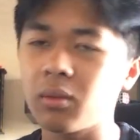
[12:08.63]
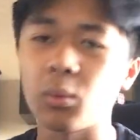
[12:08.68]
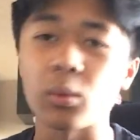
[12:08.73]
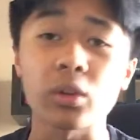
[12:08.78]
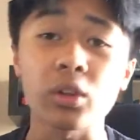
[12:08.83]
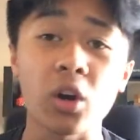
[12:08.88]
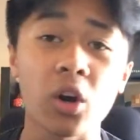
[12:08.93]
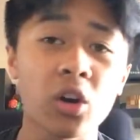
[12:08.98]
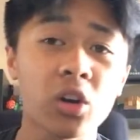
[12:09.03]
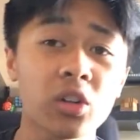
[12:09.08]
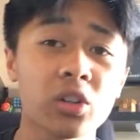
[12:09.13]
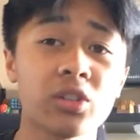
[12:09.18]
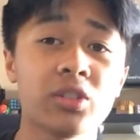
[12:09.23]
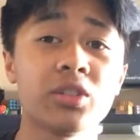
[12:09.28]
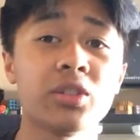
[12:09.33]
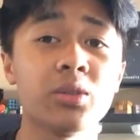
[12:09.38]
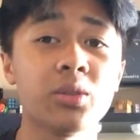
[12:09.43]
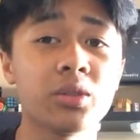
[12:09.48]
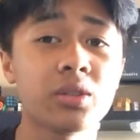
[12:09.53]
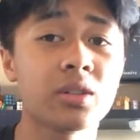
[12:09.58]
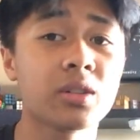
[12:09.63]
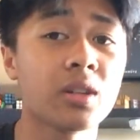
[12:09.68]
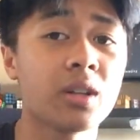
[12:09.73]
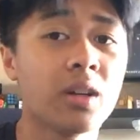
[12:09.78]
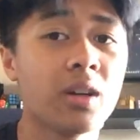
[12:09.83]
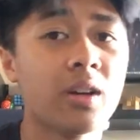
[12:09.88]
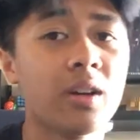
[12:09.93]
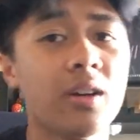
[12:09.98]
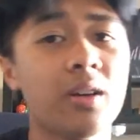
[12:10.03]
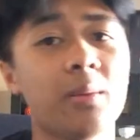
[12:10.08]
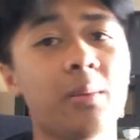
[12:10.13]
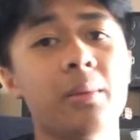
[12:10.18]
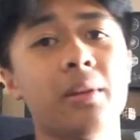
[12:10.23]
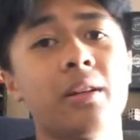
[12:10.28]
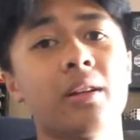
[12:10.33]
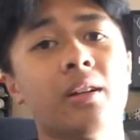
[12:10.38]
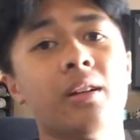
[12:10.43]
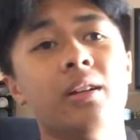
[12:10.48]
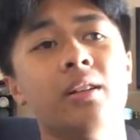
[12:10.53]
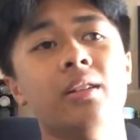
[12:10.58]
with Carl Zeus?
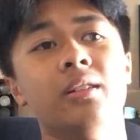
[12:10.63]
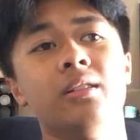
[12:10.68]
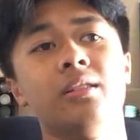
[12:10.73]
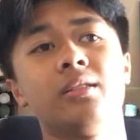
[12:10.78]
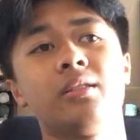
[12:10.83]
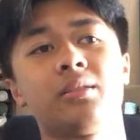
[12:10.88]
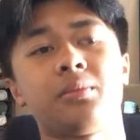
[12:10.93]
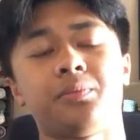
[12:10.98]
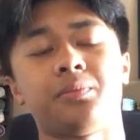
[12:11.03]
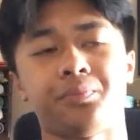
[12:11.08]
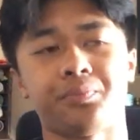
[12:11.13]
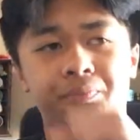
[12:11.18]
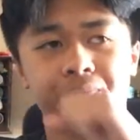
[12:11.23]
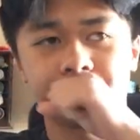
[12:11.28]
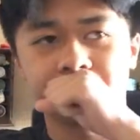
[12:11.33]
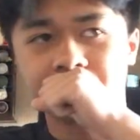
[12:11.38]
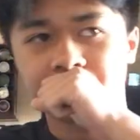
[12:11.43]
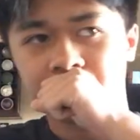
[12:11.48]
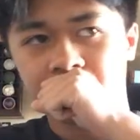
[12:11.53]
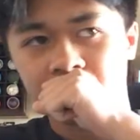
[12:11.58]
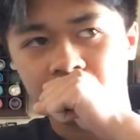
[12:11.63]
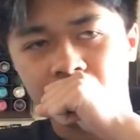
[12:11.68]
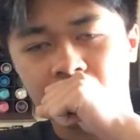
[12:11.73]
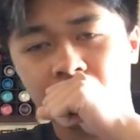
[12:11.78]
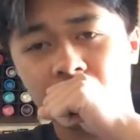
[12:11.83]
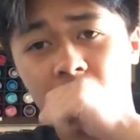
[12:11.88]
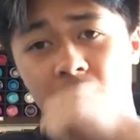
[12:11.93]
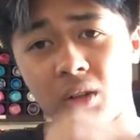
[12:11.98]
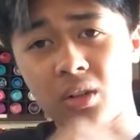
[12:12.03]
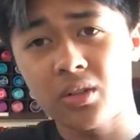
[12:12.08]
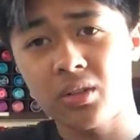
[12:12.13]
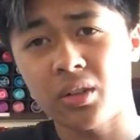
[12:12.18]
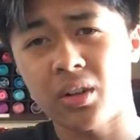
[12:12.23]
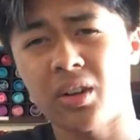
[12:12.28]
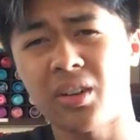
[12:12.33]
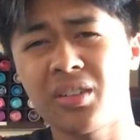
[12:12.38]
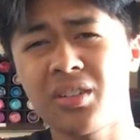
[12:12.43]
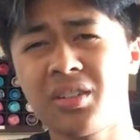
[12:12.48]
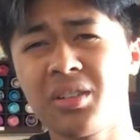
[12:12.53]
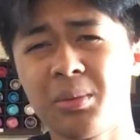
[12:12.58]
Because
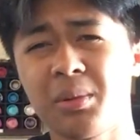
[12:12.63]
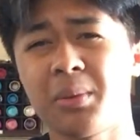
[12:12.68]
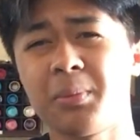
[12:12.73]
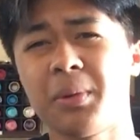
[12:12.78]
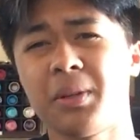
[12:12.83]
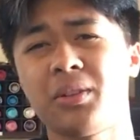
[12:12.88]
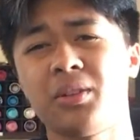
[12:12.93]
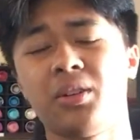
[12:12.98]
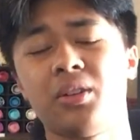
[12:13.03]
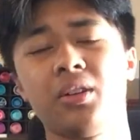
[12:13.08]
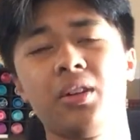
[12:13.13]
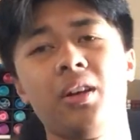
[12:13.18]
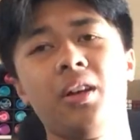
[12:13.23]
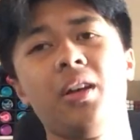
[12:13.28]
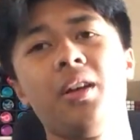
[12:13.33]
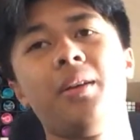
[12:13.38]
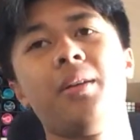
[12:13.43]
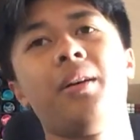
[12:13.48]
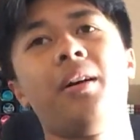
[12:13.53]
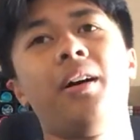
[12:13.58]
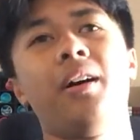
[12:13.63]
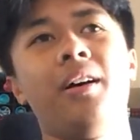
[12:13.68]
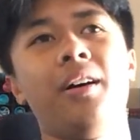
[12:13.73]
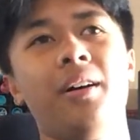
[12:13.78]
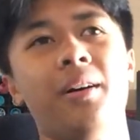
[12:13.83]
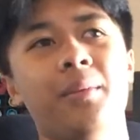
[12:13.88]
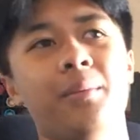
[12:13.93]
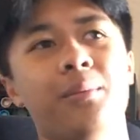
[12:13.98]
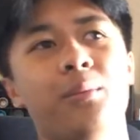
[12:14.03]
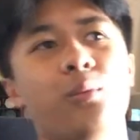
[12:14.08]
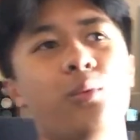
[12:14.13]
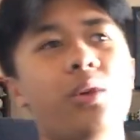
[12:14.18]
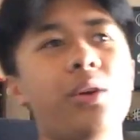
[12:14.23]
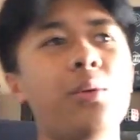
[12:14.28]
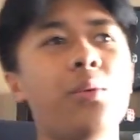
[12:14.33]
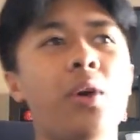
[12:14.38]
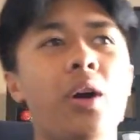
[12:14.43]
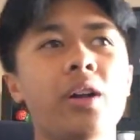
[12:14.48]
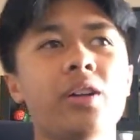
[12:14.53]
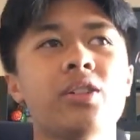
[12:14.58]
sorry, this is something in my throat.
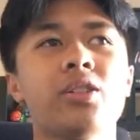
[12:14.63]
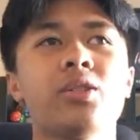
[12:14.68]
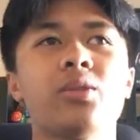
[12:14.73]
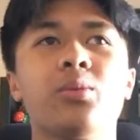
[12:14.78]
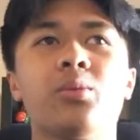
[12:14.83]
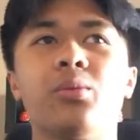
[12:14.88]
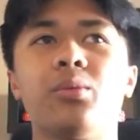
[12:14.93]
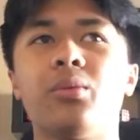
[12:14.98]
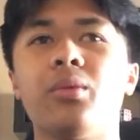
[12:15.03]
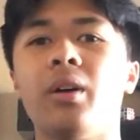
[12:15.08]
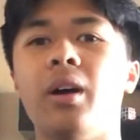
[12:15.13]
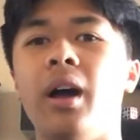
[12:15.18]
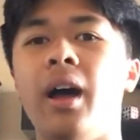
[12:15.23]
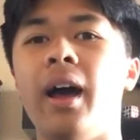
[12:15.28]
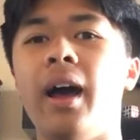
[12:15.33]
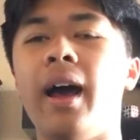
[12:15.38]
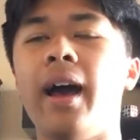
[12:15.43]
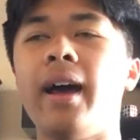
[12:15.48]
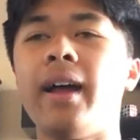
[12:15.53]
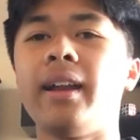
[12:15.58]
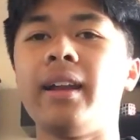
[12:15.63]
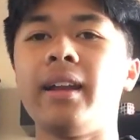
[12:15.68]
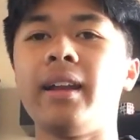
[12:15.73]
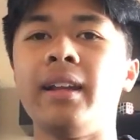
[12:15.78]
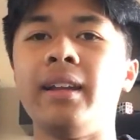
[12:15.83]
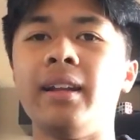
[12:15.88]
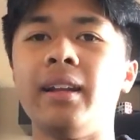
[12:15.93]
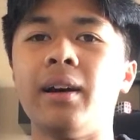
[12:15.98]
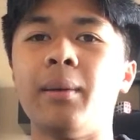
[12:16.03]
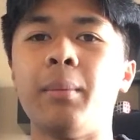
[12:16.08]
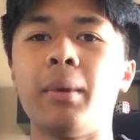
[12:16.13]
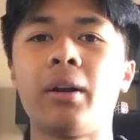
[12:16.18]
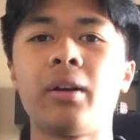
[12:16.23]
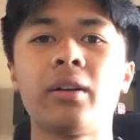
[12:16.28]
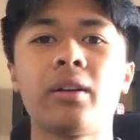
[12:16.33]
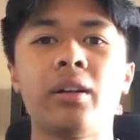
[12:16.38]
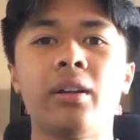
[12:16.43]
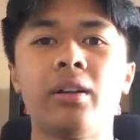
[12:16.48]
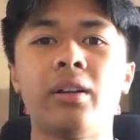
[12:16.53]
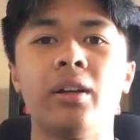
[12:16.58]
We watched at in the
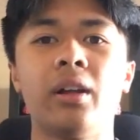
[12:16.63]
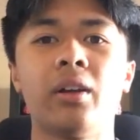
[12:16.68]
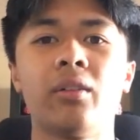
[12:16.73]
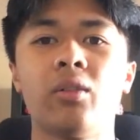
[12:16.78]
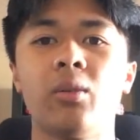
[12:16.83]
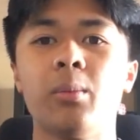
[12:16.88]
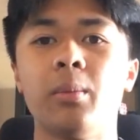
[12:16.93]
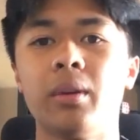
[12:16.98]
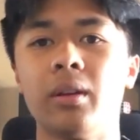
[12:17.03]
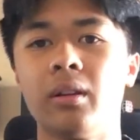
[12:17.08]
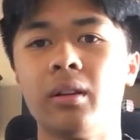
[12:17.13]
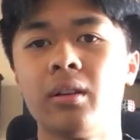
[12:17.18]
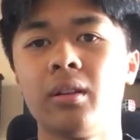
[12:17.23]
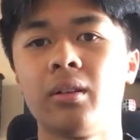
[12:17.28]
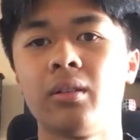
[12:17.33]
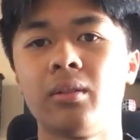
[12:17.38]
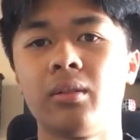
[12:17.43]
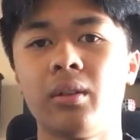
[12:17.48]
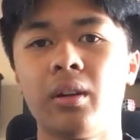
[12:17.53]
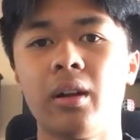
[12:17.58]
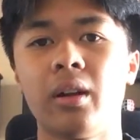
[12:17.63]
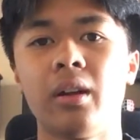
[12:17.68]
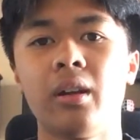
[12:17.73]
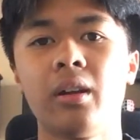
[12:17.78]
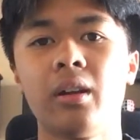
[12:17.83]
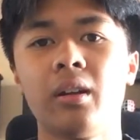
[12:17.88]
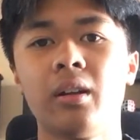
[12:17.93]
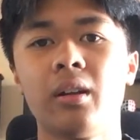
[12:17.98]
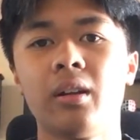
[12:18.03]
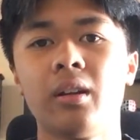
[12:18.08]
American government, right?